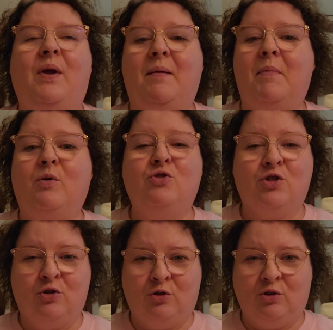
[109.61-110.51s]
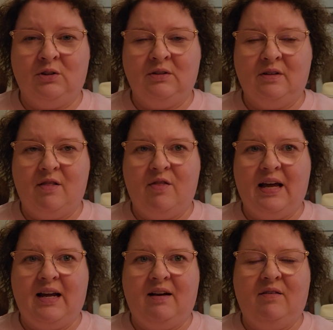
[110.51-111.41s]
emotional
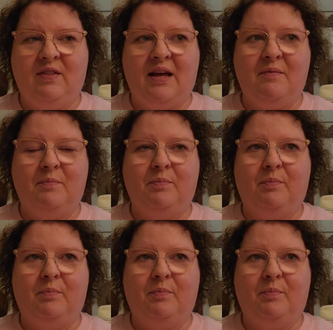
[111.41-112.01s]
they